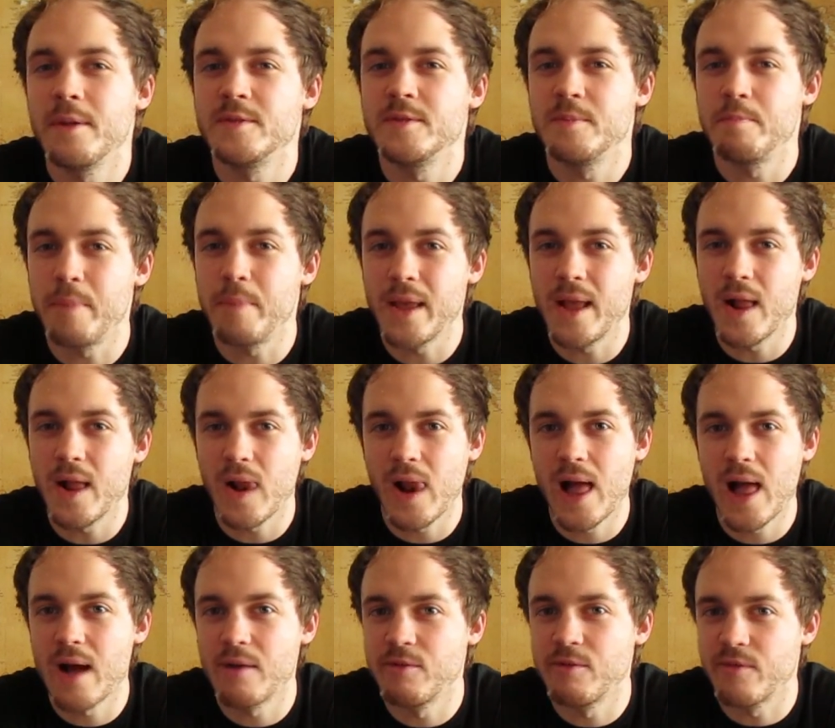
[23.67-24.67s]
is a big
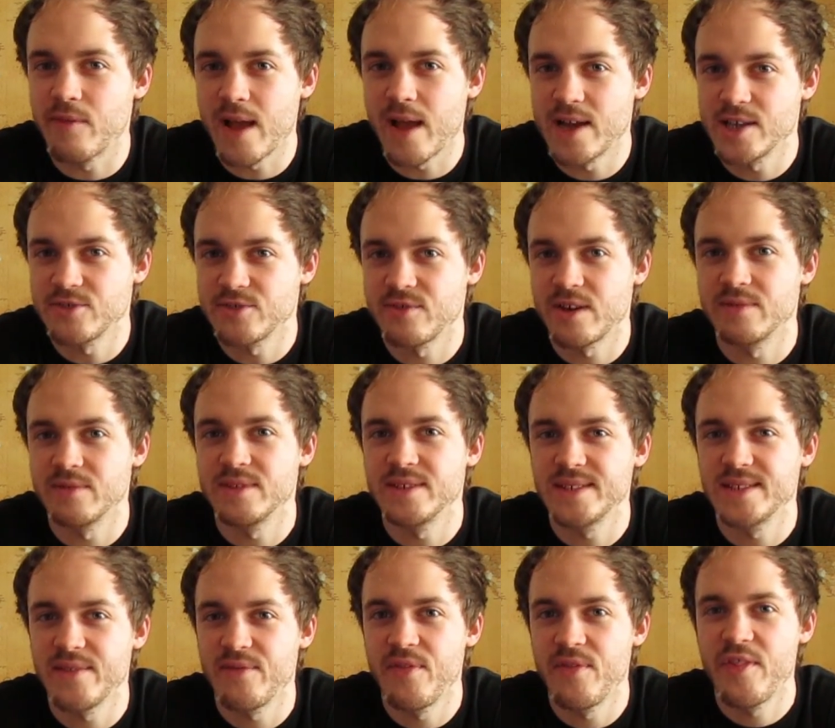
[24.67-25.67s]
cloud of gas around
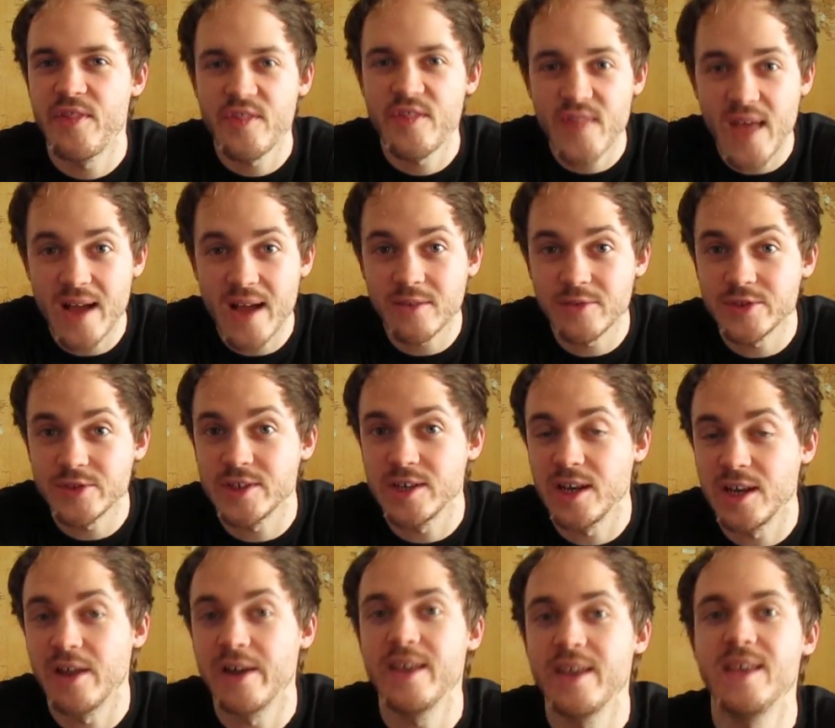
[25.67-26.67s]
7,000
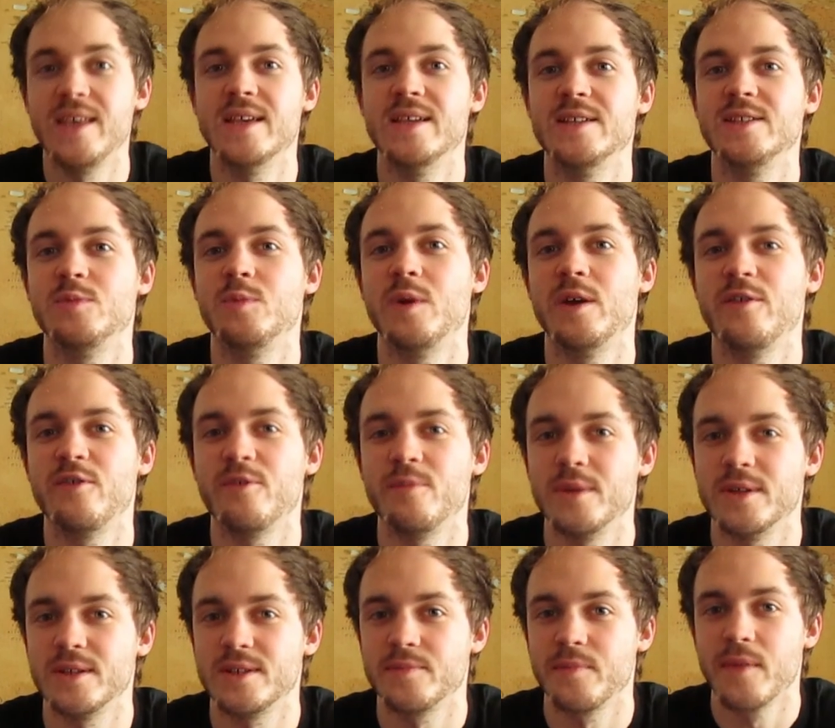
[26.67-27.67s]
light years away from
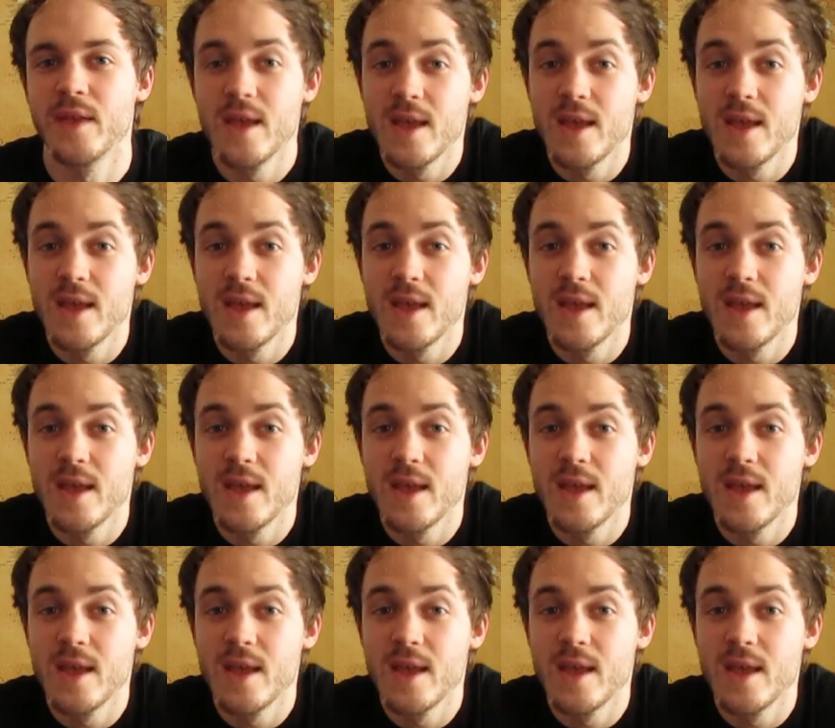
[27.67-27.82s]
us.